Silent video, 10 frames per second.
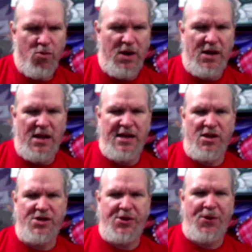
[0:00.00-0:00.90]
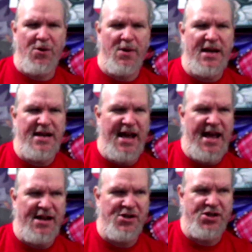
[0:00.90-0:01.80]
Well, I looked through it,
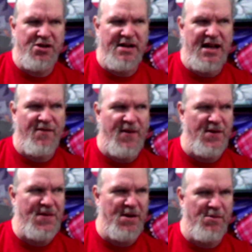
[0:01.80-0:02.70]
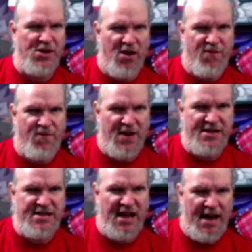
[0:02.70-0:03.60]
and sure enough, everything was all
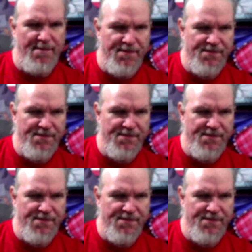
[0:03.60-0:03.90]
fucked up.